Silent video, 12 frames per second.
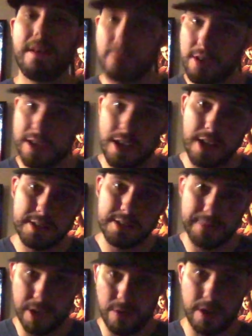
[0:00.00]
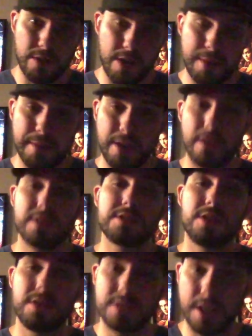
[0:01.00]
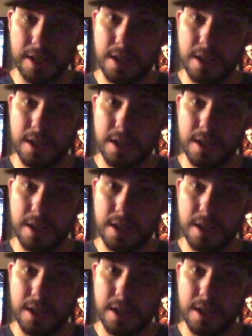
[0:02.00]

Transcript: I've already got to my great grandparents, so it's like